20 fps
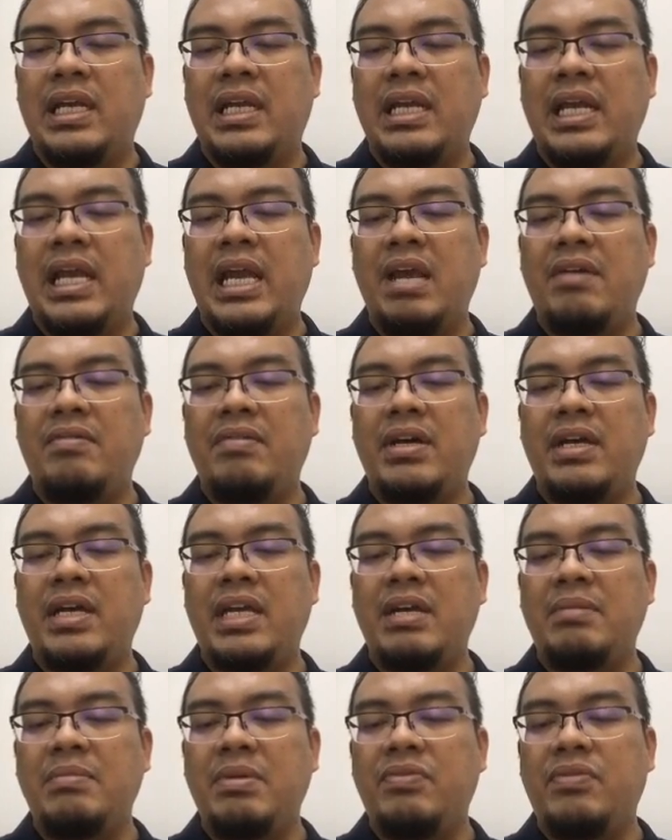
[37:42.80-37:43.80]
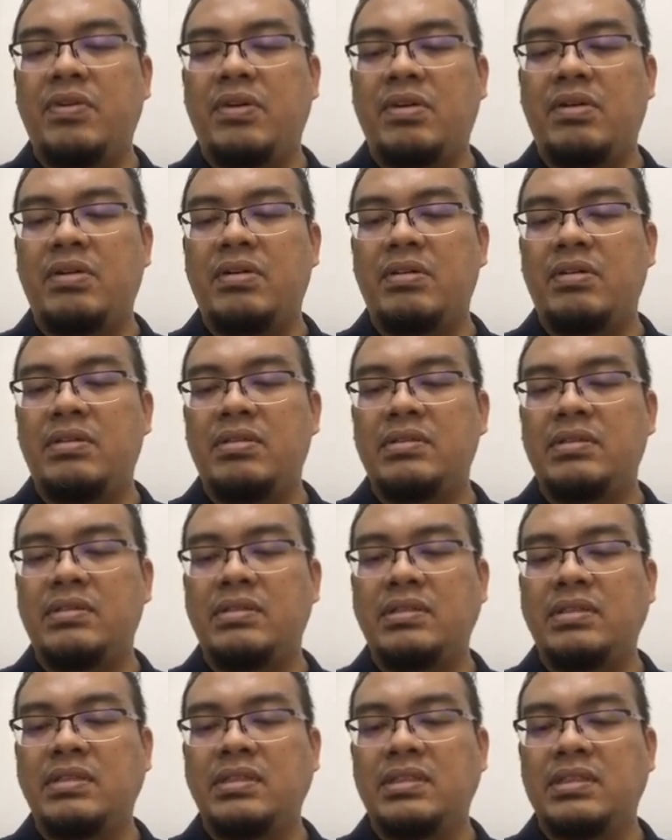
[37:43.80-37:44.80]
Never hear before.
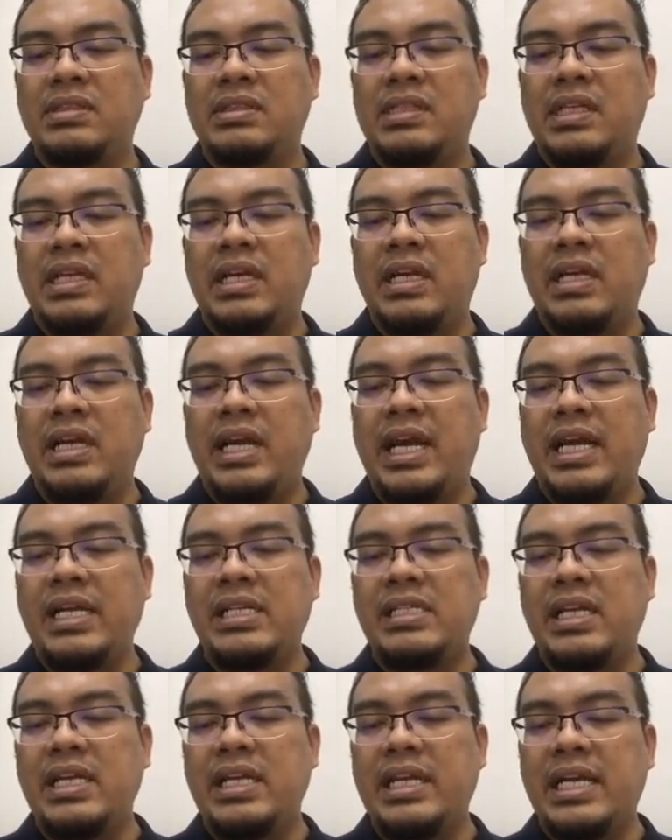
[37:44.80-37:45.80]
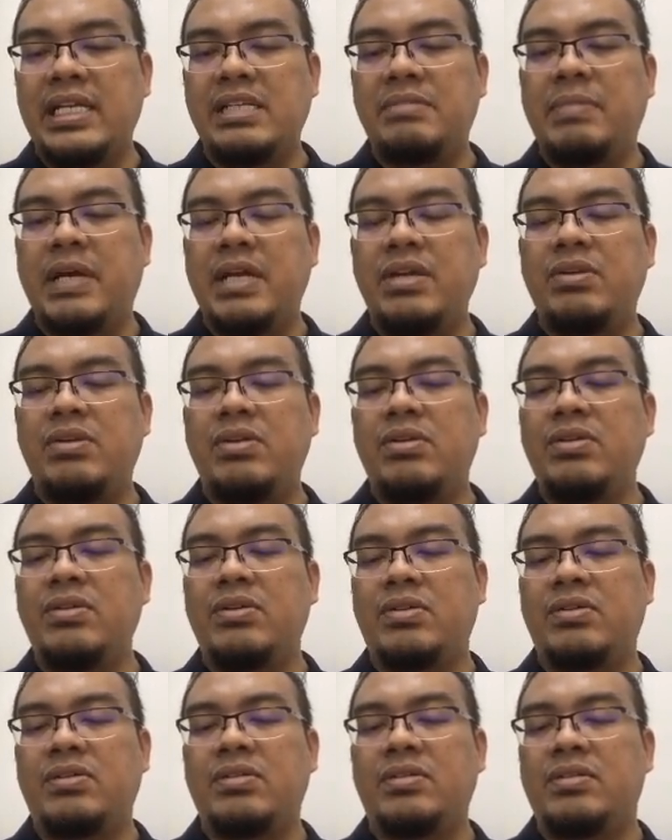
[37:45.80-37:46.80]
Rehan say yes, but you don't
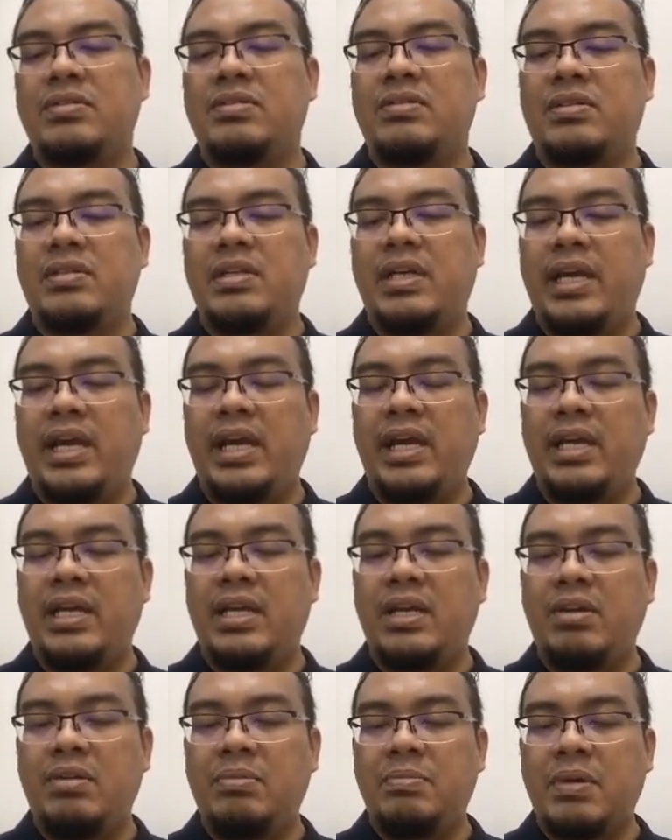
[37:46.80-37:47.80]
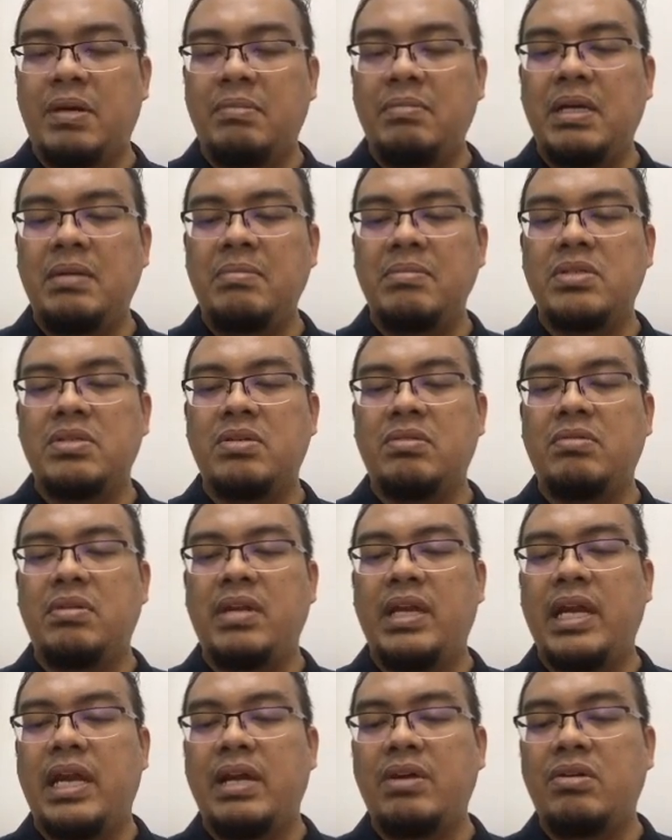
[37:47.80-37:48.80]
know. Okay, no problem. So
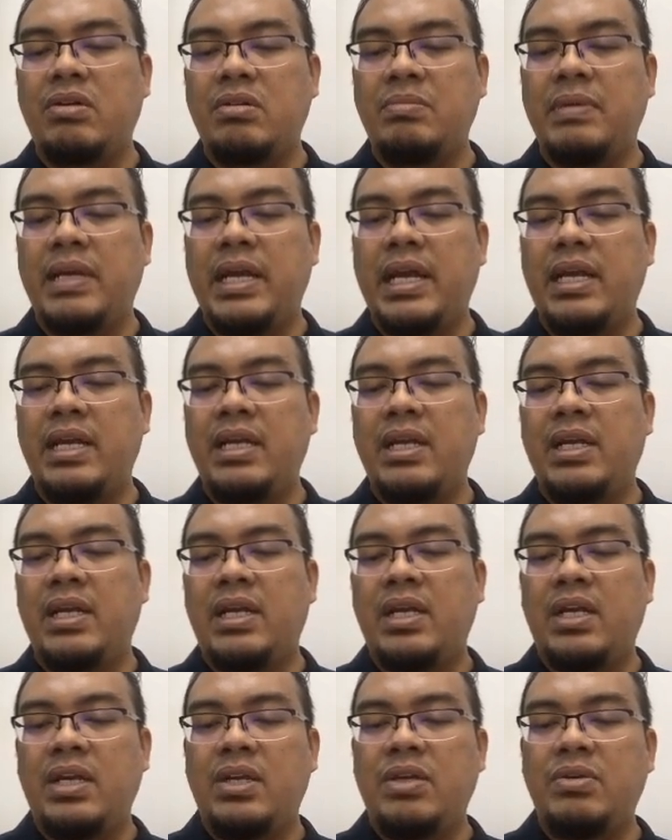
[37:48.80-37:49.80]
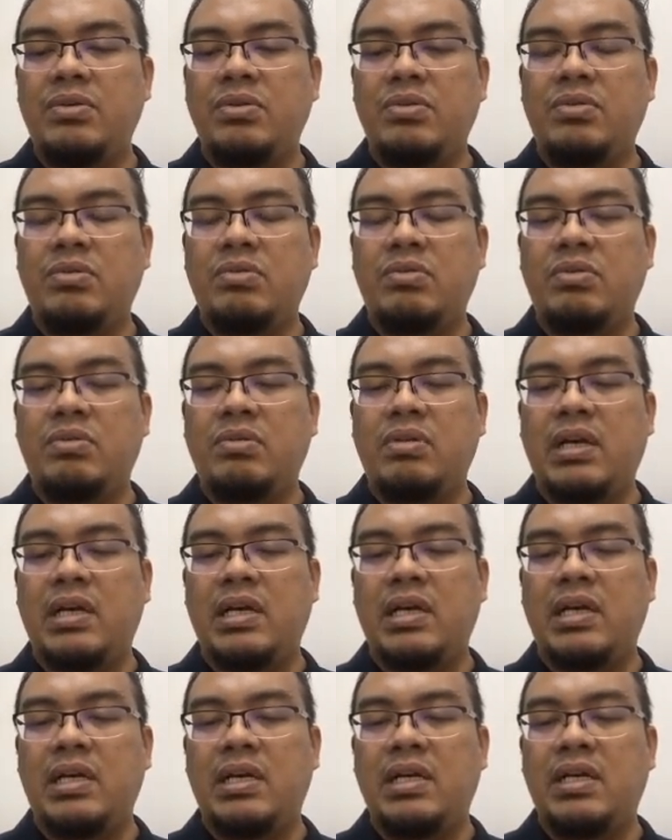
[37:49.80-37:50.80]
today I hope that you,
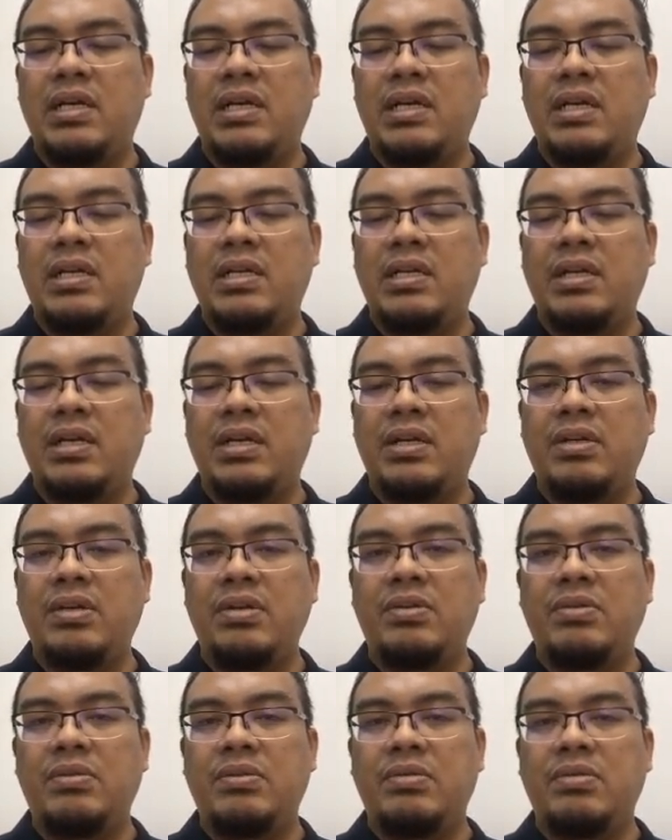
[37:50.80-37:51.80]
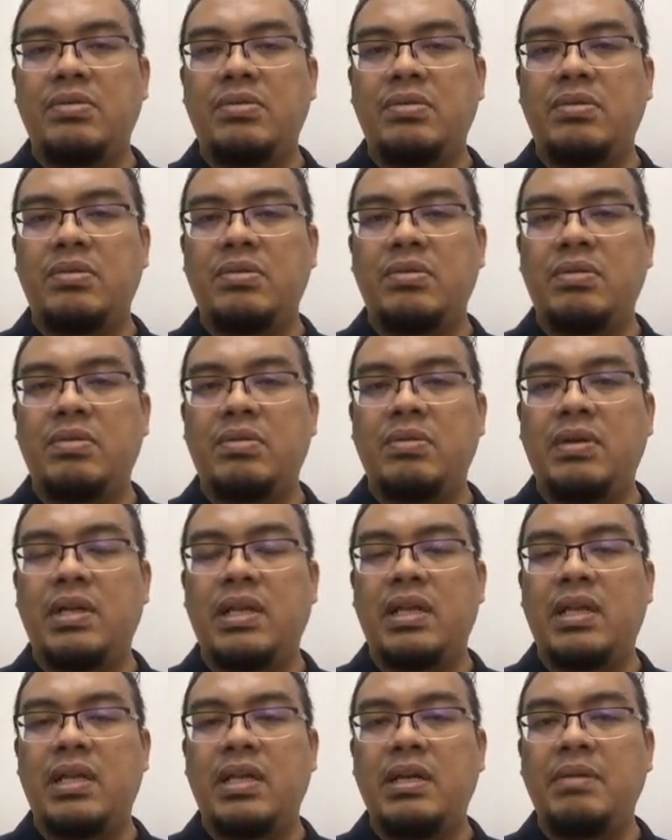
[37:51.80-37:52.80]
you
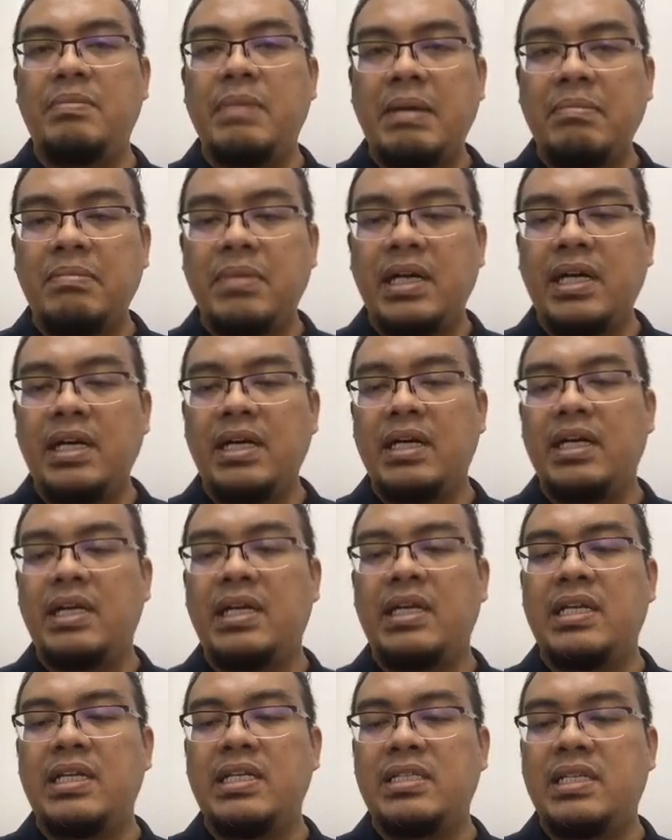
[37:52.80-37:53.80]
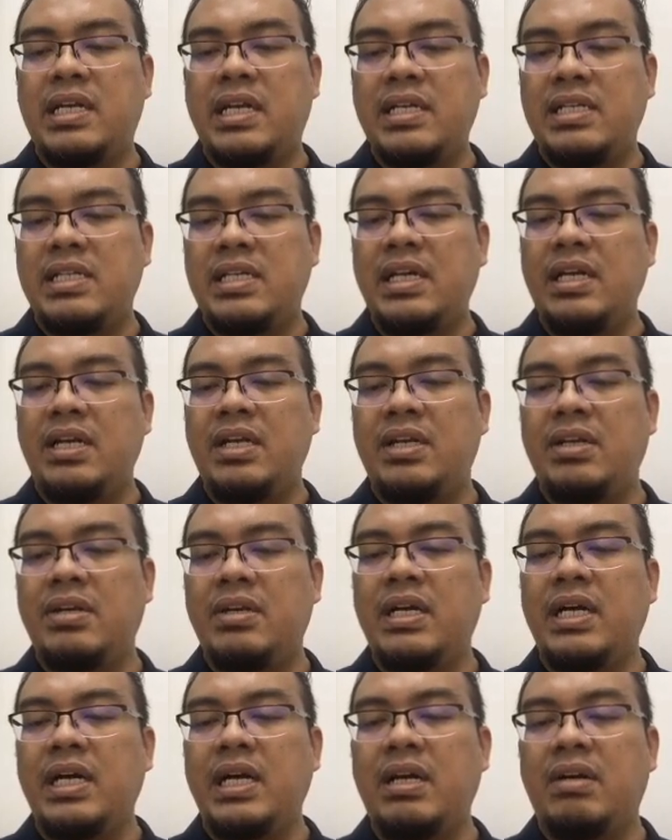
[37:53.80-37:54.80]
will remember this strategy.
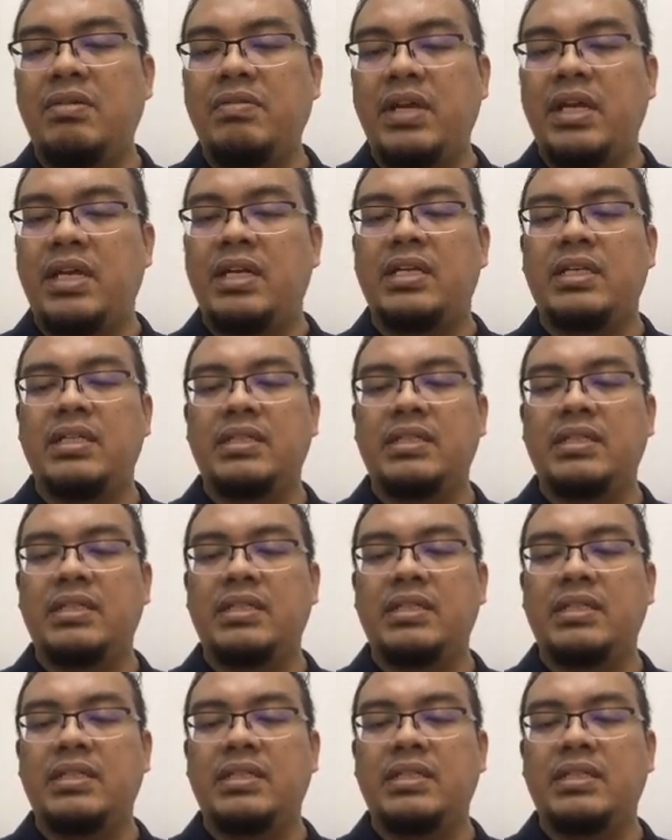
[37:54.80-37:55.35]
You heard of it.